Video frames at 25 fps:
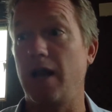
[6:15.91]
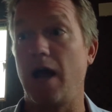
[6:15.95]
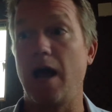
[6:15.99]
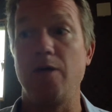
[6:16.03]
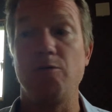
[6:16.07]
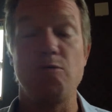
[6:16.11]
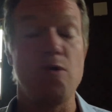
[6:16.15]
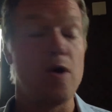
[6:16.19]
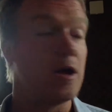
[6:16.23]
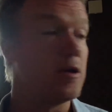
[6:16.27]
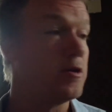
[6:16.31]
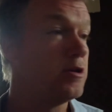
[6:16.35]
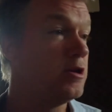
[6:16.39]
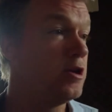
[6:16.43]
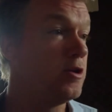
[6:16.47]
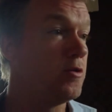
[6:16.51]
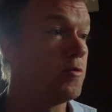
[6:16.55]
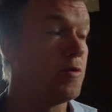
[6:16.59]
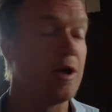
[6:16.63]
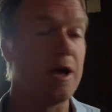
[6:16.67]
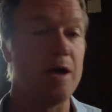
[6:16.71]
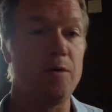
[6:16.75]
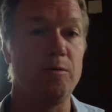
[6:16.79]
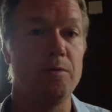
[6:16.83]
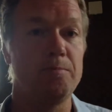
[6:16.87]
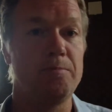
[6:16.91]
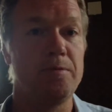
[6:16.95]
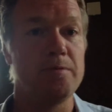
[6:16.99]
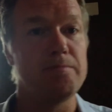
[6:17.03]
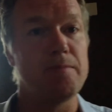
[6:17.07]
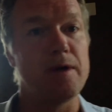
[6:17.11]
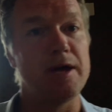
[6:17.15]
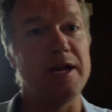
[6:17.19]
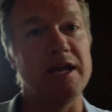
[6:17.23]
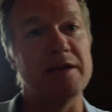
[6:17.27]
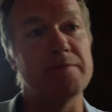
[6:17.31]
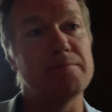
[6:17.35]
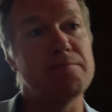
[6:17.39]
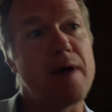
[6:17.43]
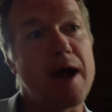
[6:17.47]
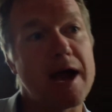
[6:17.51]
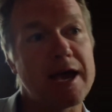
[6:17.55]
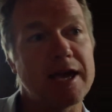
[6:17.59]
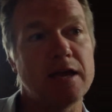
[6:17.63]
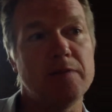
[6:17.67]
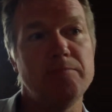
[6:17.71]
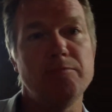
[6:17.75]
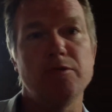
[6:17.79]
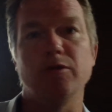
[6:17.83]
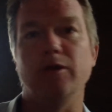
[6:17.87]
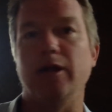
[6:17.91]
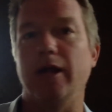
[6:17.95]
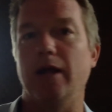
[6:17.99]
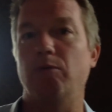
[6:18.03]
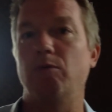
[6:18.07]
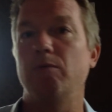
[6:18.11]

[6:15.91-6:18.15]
I want, you know what, I want to put money in my community.